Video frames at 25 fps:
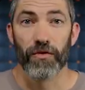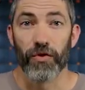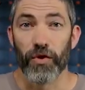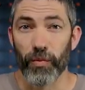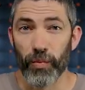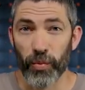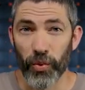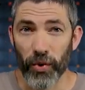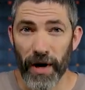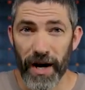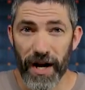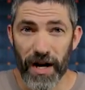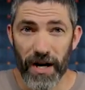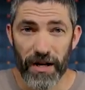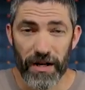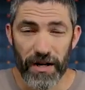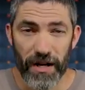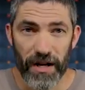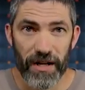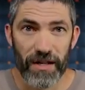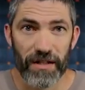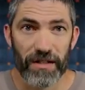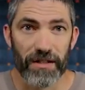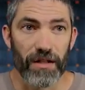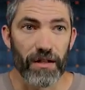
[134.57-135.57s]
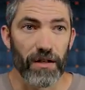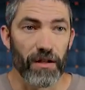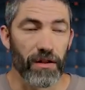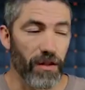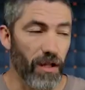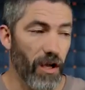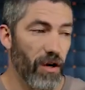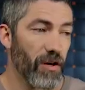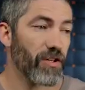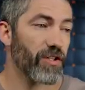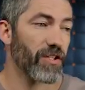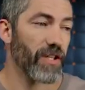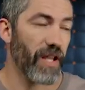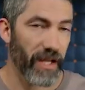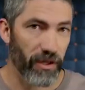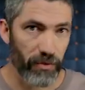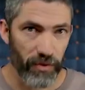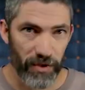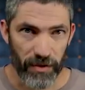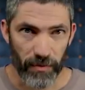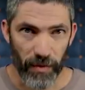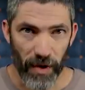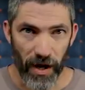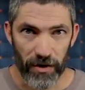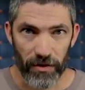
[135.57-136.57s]
The brain is the large
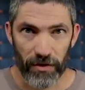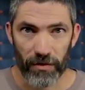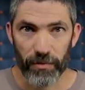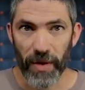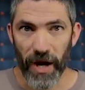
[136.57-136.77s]
language model